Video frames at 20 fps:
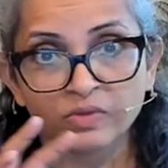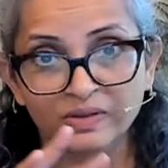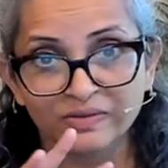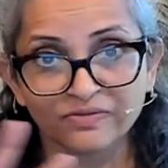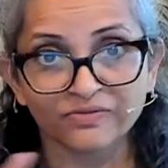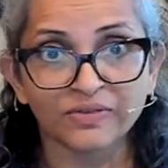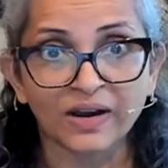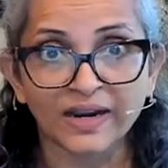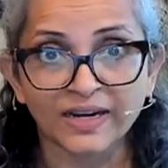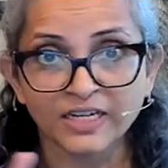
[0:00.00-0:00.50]

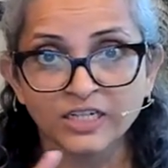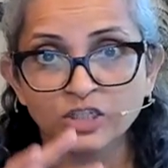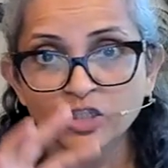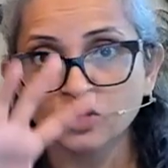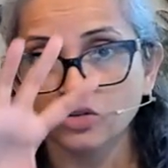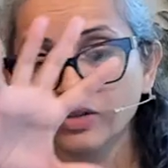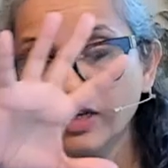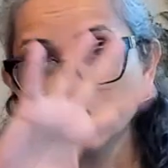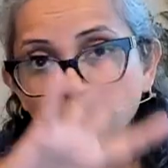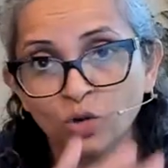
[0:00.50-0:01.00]
finds you
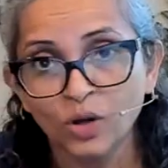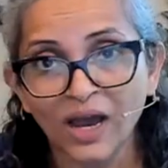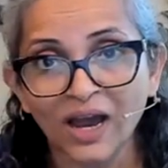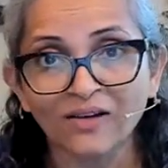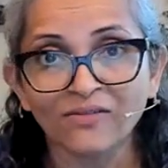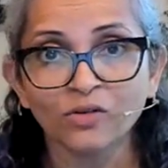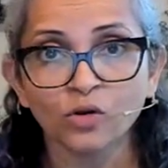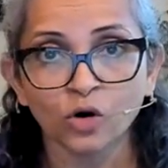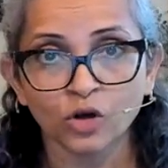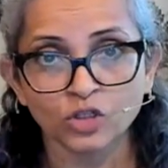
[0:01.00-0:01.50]
that you have
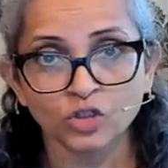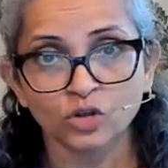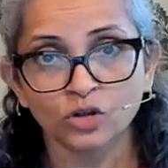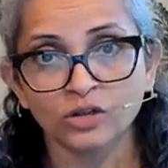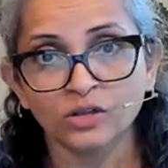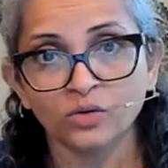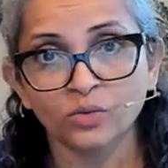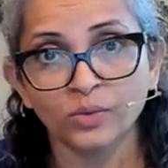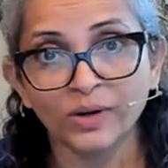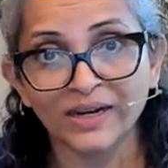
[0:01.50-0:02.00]
lost all
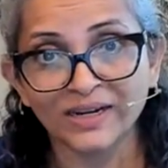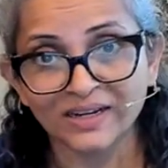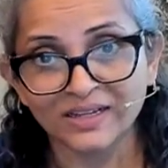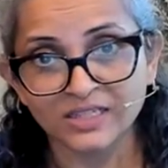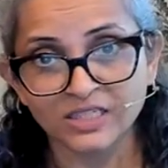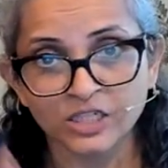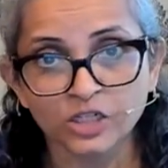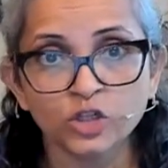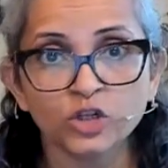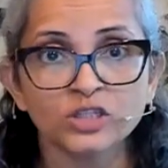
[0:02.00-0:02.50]
the weight and
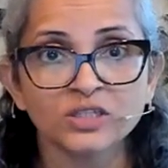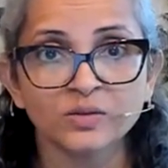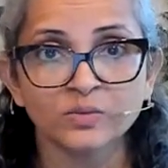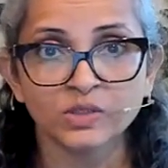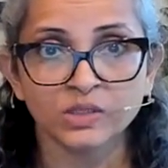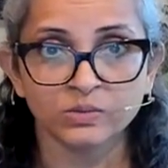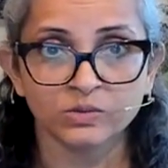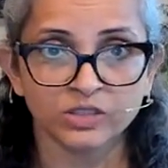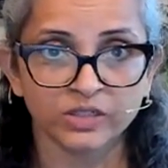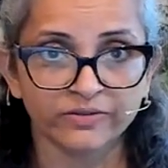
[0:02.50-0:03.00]
still your
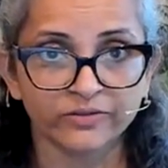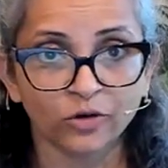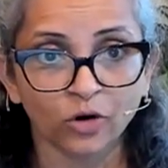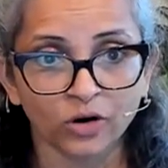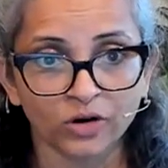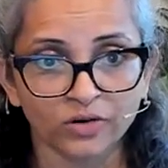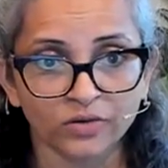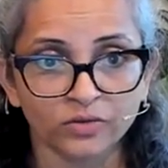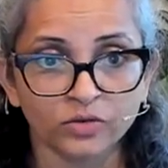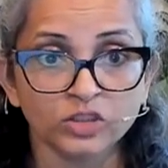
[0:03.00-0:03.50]
symptoms have not
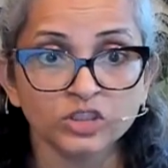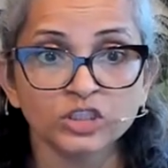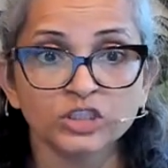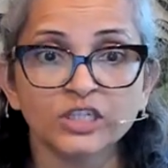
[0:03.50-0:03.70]
reversed,